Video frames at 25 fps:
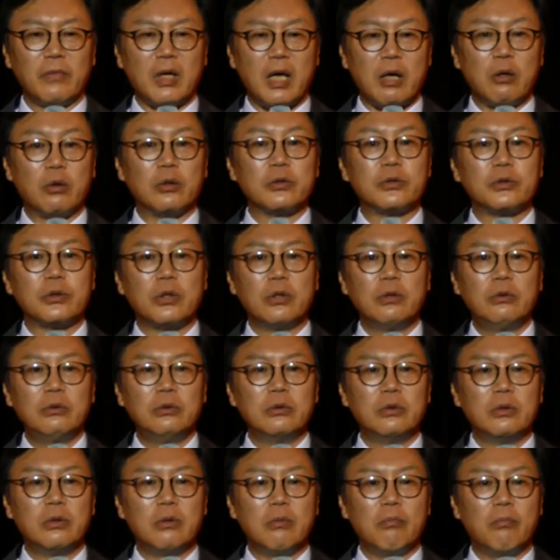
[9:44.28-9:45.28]
and
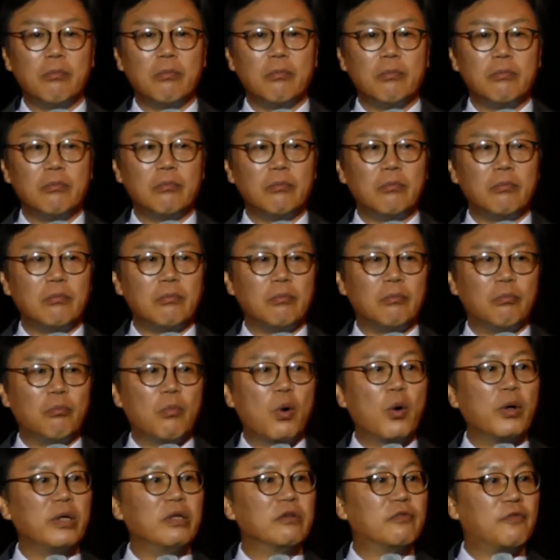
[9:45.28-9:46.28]
also
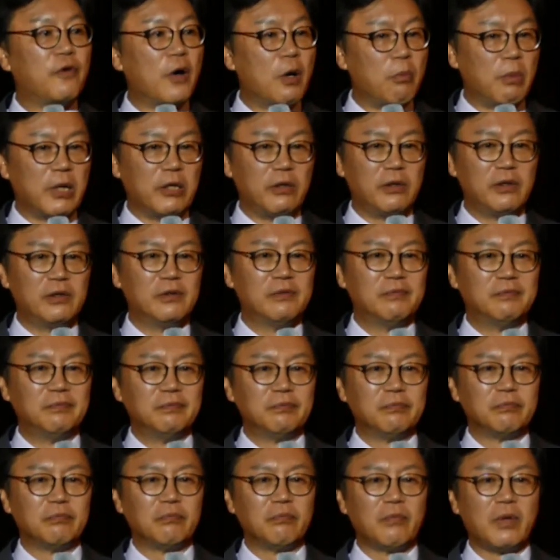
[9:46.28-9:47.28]
more informal
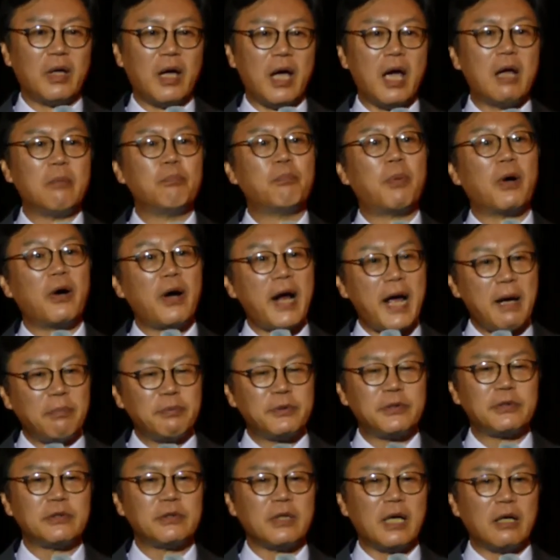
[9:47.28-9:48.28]
and
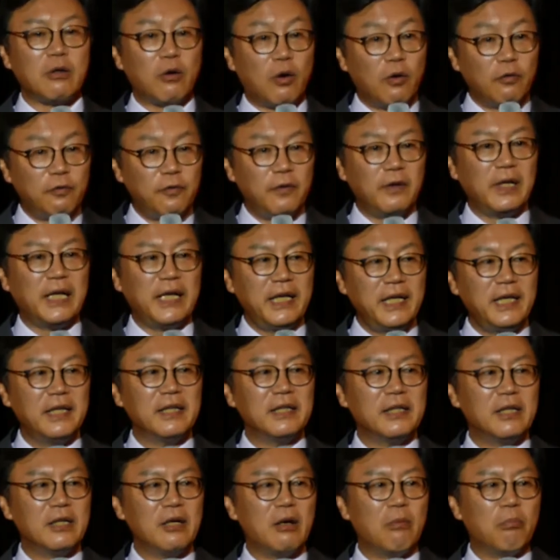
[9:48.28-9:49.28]
perhaps and hopefully
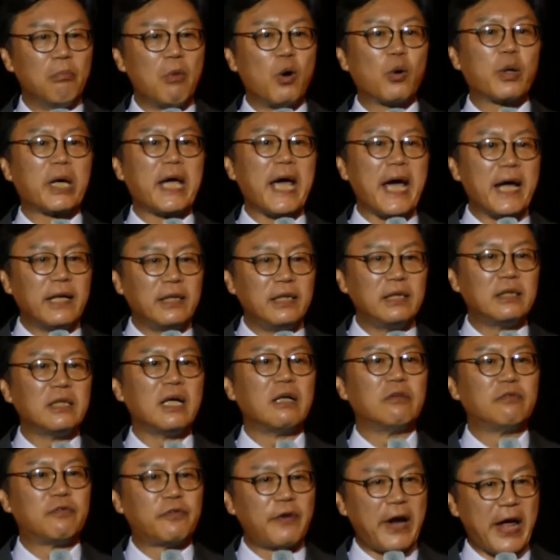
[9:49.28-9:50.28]
more candid
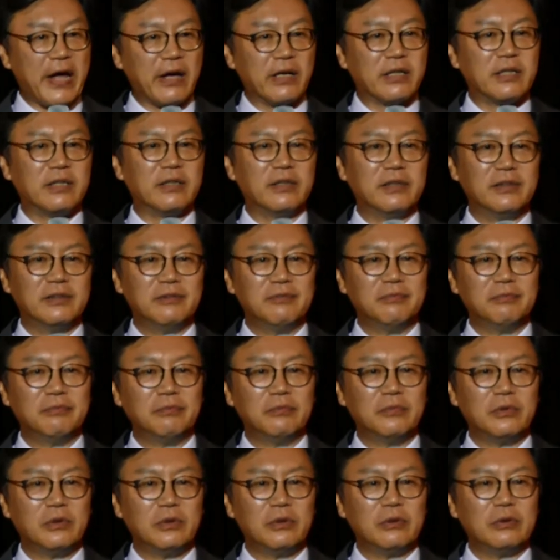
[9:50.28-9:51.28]
and frank,
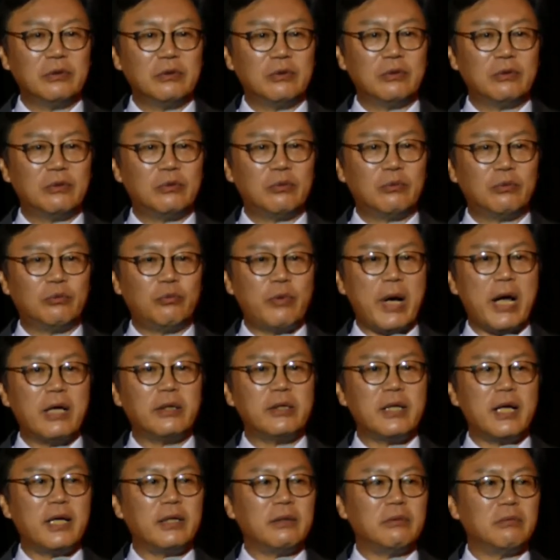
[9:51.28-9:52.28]

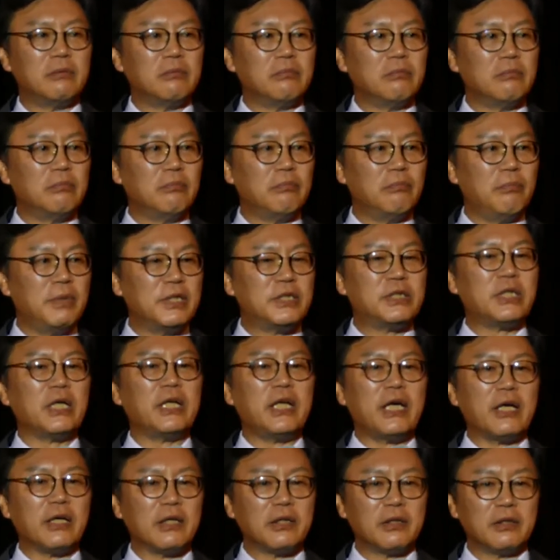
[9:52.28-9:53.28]
rather than be
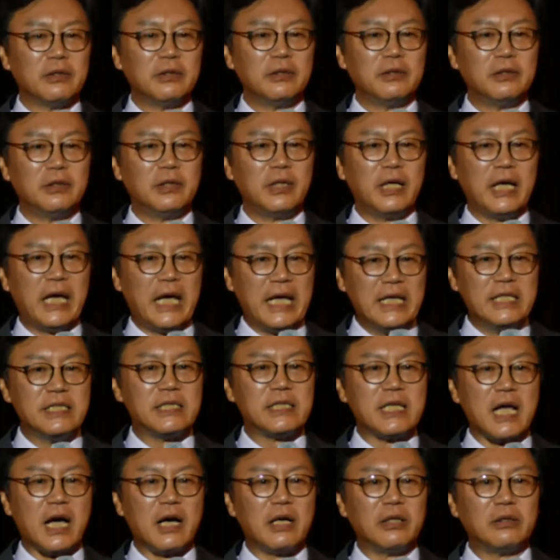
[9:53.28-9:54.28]
sitting
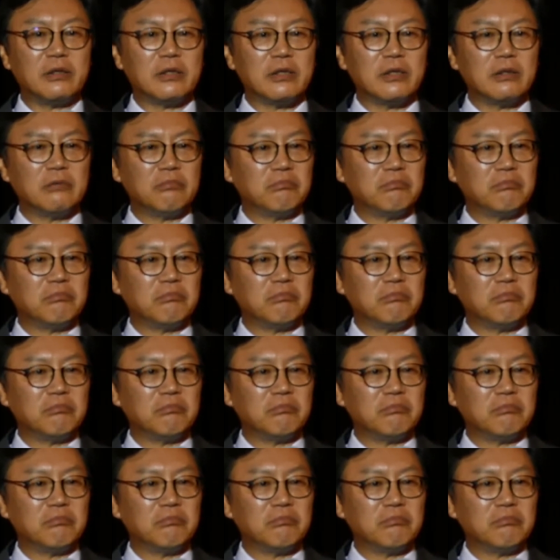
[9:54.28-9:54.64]
inside